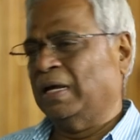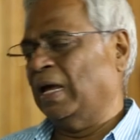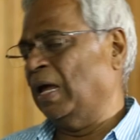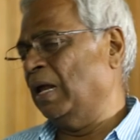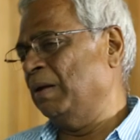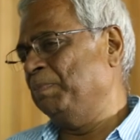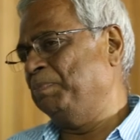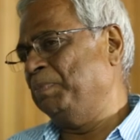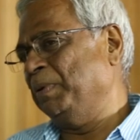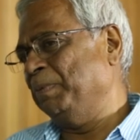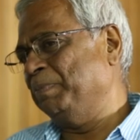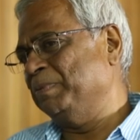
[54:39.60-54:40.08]

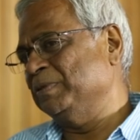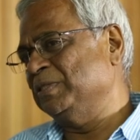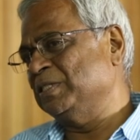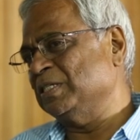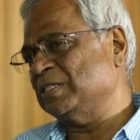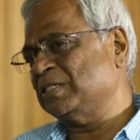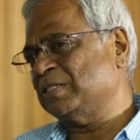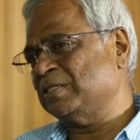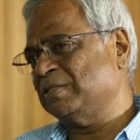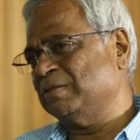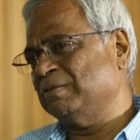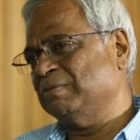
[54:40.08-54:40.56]
and people
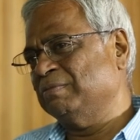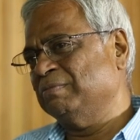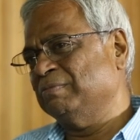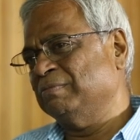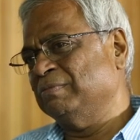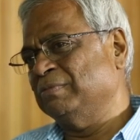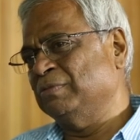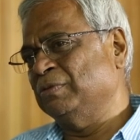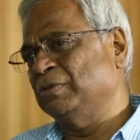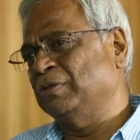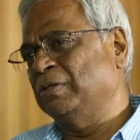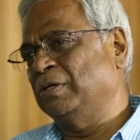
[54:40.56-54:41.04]
just
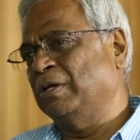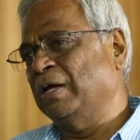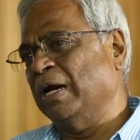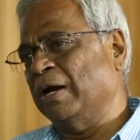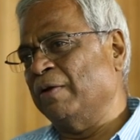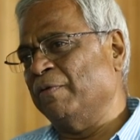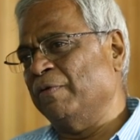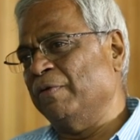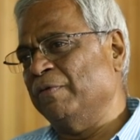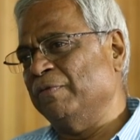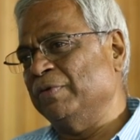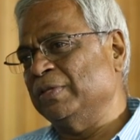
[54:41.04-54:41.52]
get
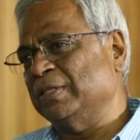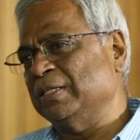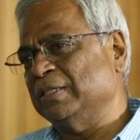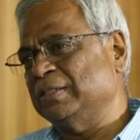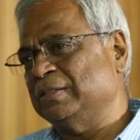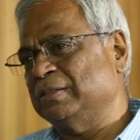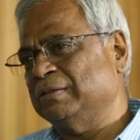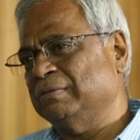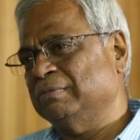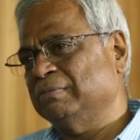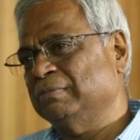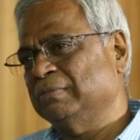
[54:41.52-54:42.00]
away with
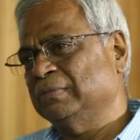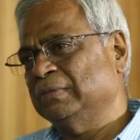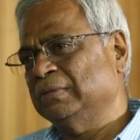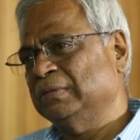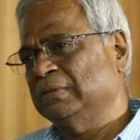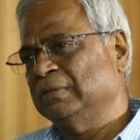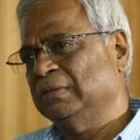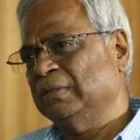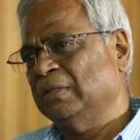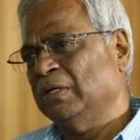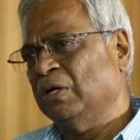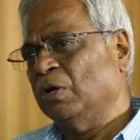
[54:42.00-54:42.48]
it.
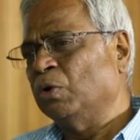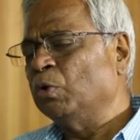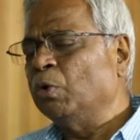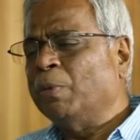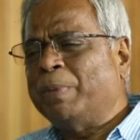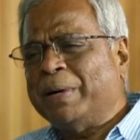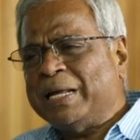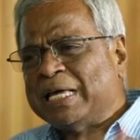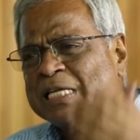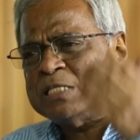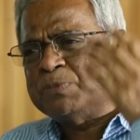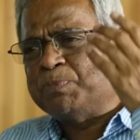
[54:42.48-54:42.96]

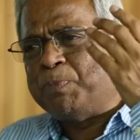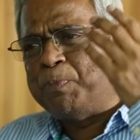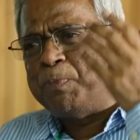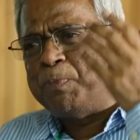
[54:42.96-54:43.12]
Nobody is